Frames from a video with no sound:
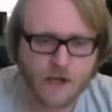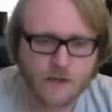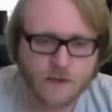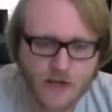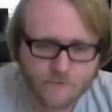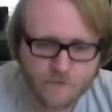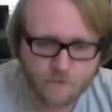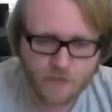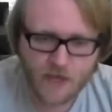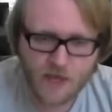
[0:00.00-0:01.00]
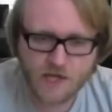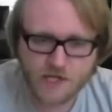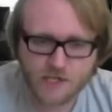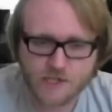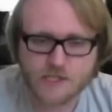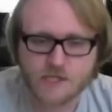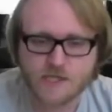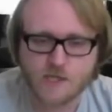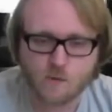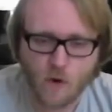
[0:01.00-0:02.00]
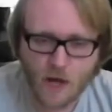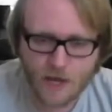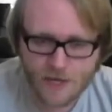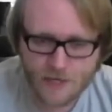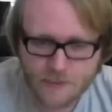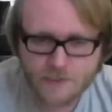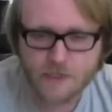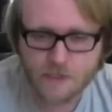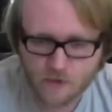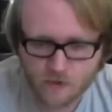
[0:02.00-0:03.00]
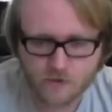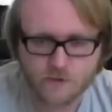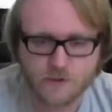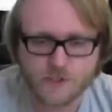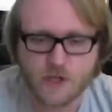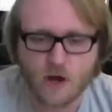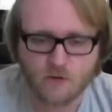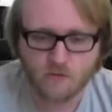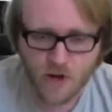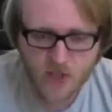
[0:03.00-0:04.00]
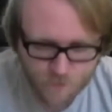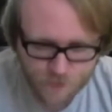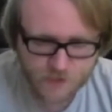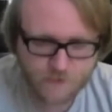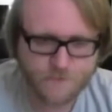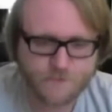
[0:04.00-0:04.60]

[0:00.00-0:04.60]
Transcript: And the name of the page is This is Why Indian Girls Are Raped.